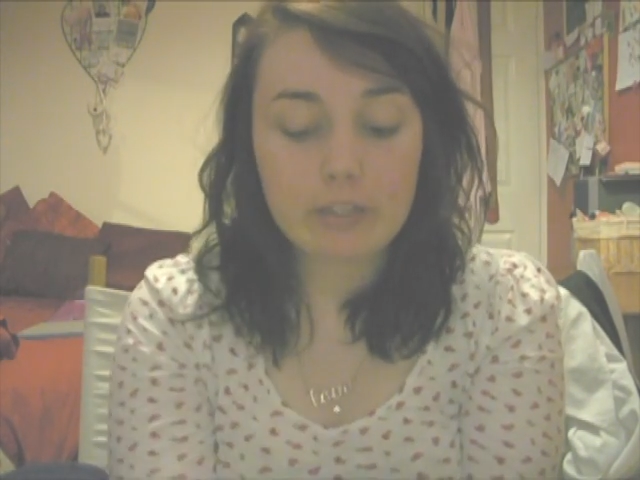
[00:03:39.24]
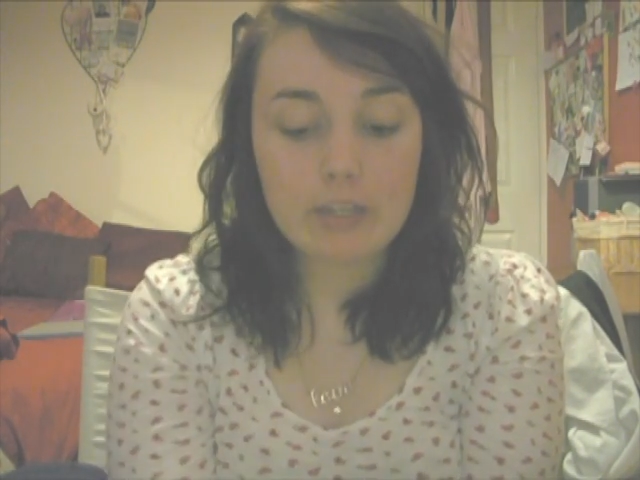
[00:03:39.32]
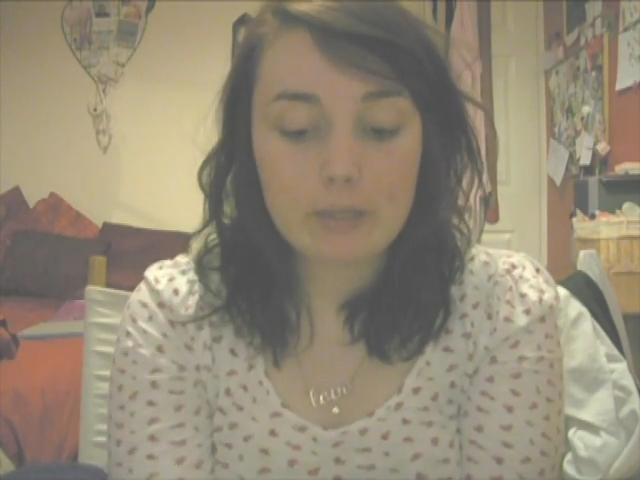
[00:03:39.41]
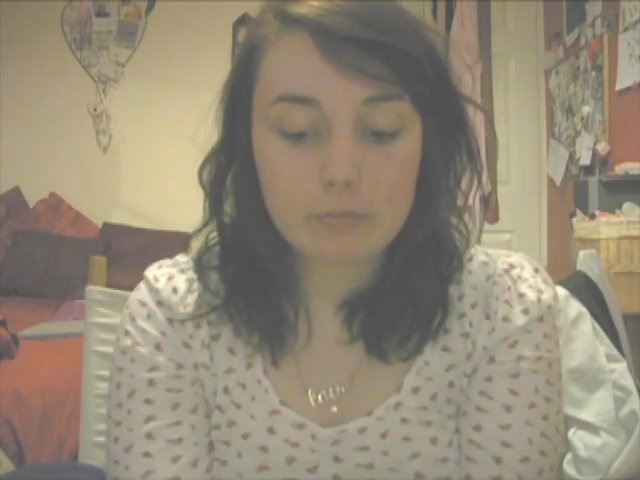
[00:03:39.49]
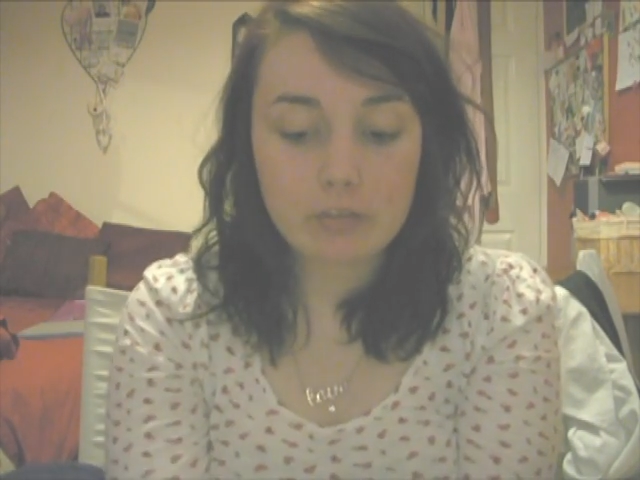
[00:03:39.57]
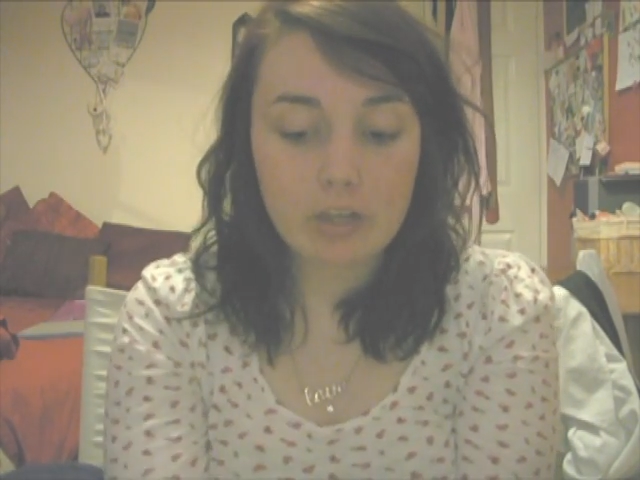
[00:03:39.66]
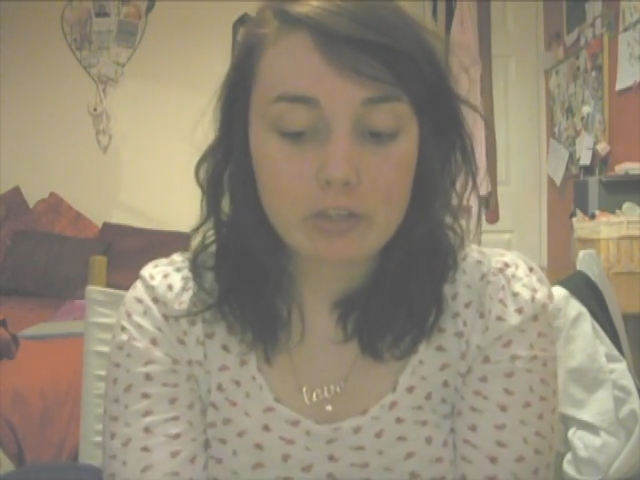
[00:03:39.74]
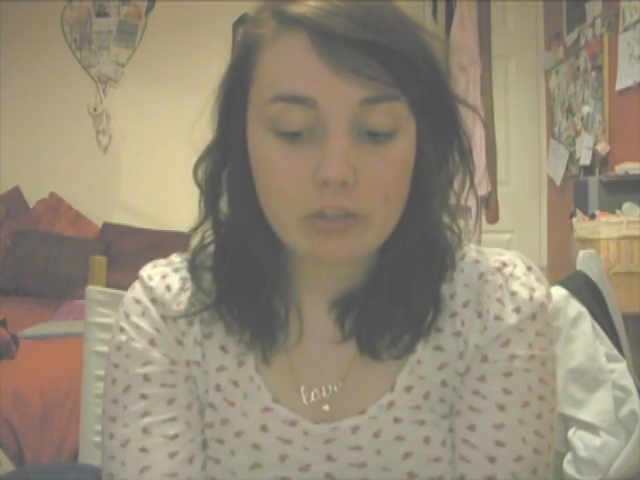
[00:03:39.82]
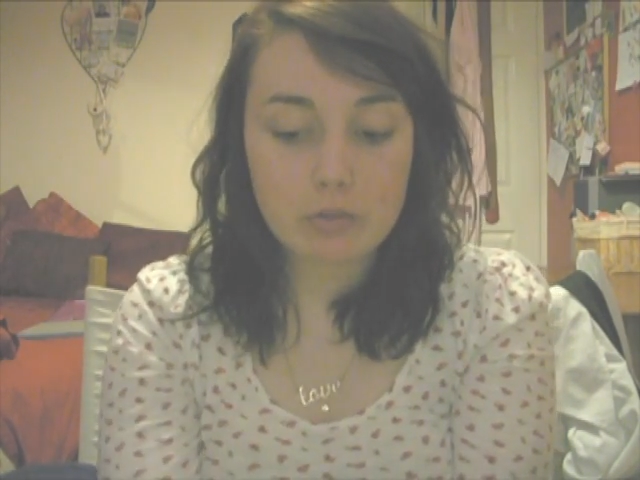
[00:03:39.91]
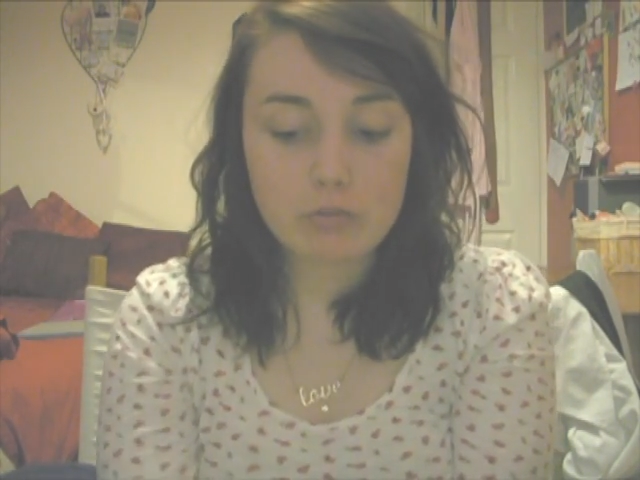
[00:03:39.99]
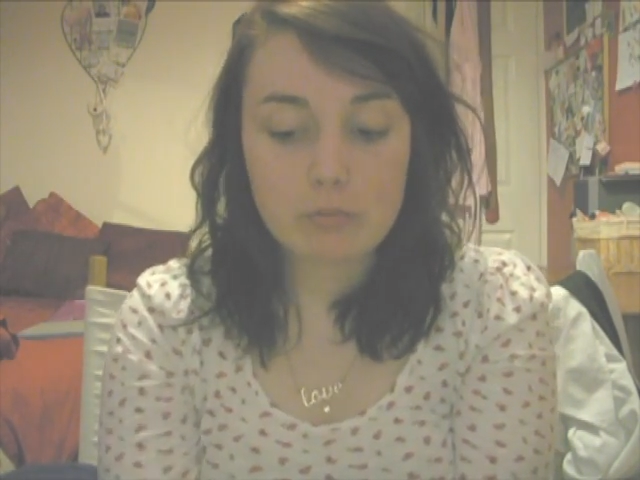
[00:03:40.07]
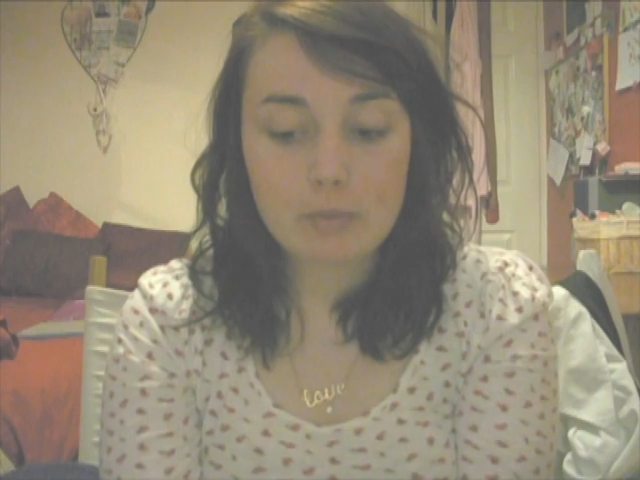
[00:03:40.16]
want the clips I had
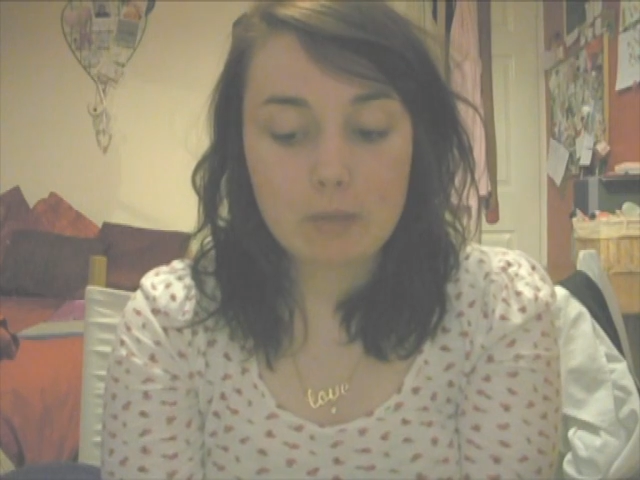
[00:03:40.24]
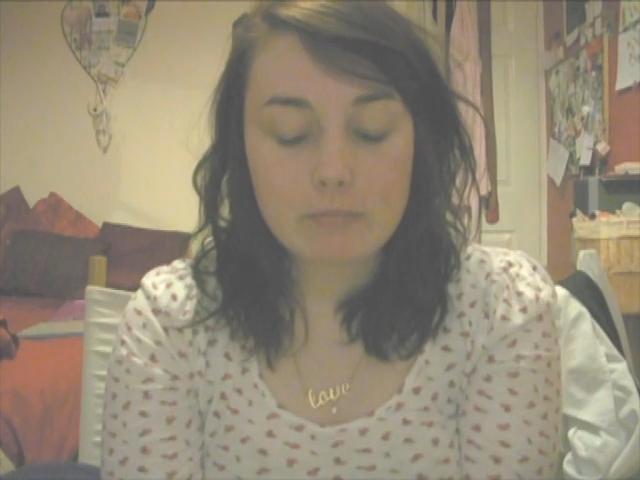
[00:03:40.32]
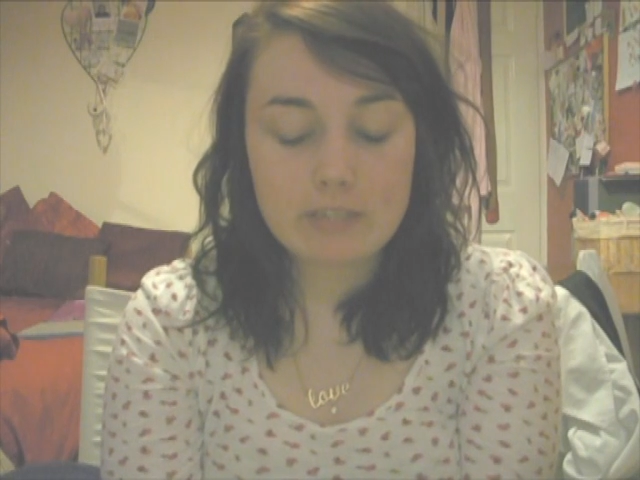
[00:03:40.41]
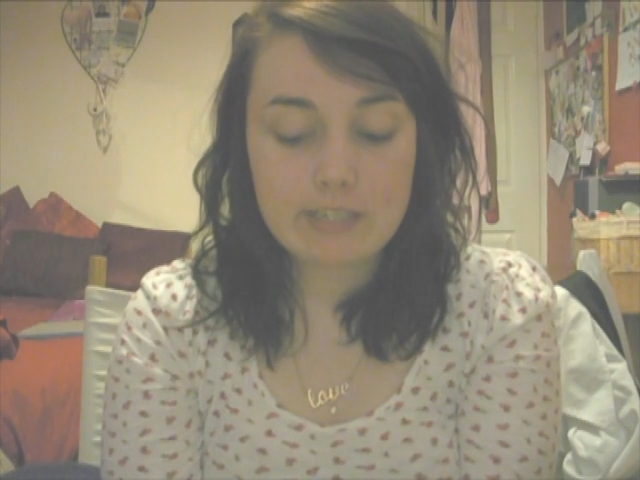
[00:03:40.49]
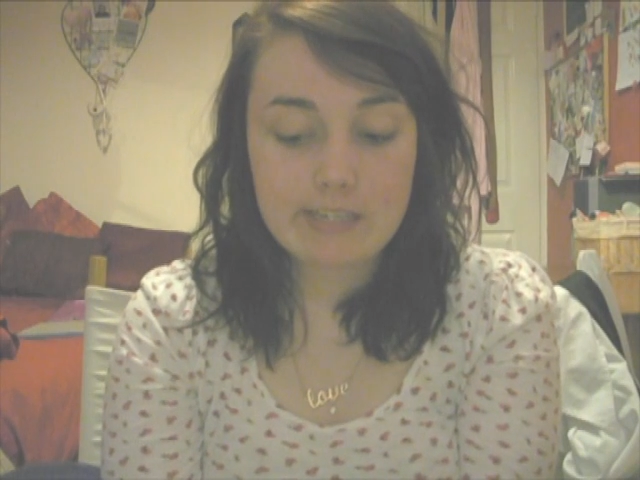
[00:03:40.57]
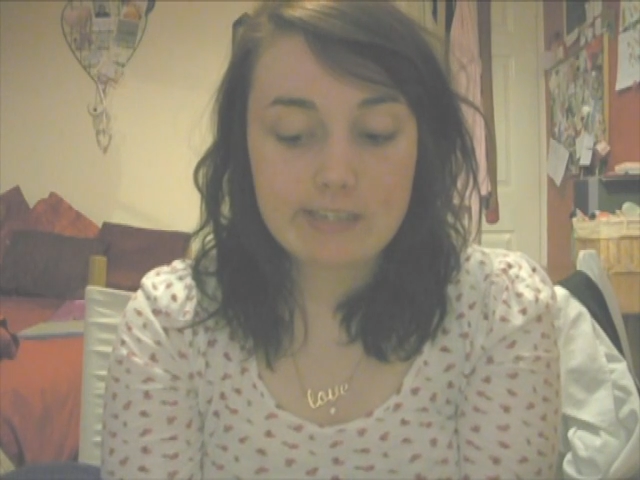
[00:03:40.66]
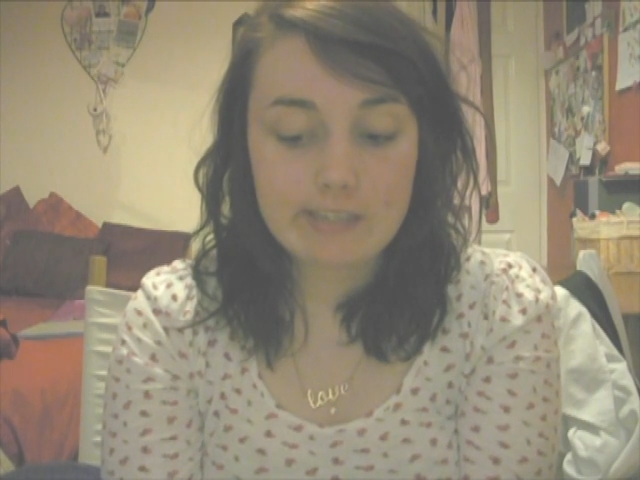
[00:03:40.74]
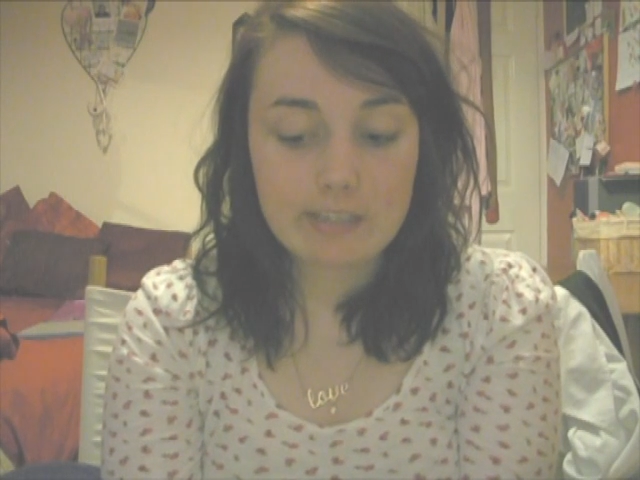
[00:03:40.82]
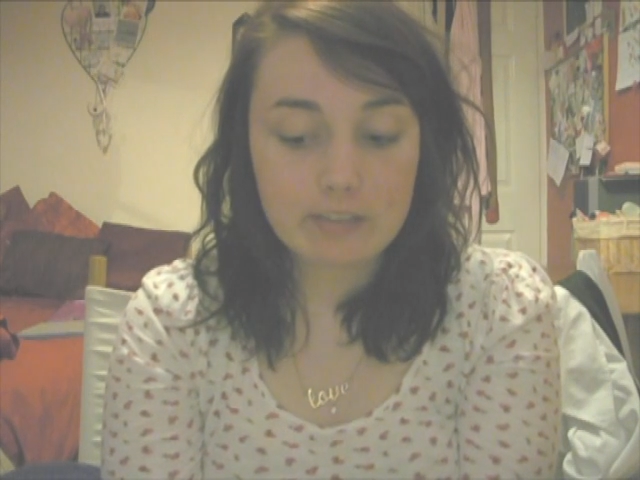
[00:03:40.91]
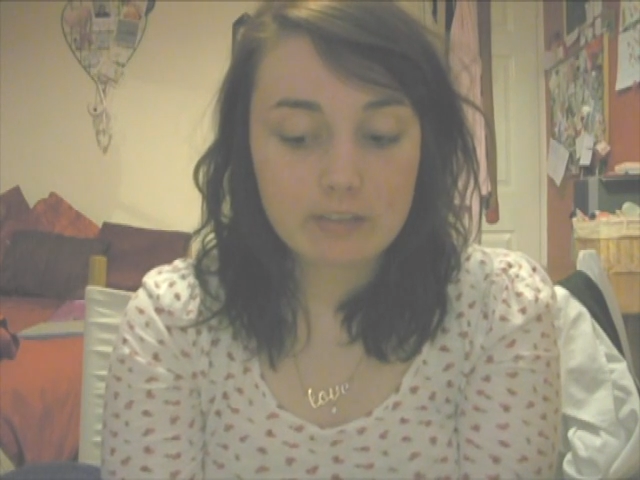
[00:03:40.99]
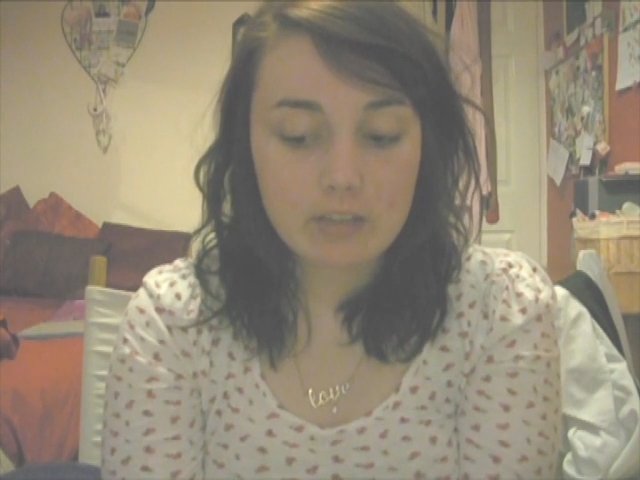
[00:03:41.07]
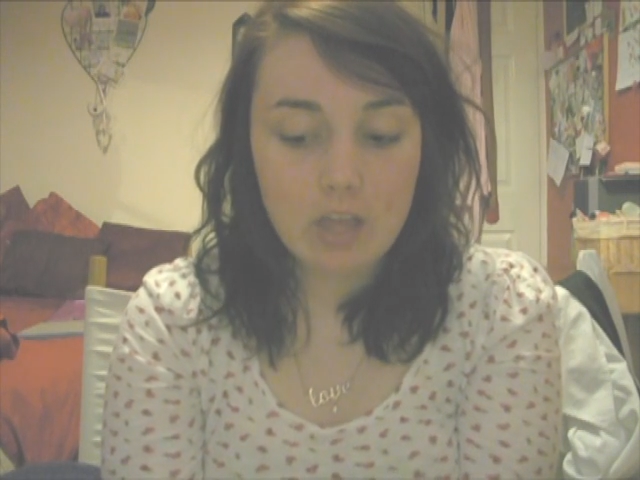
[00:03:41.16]
used to become
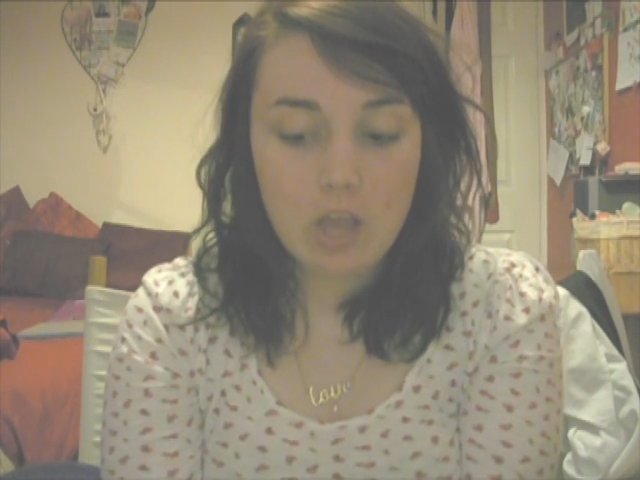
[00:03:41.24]
tedious.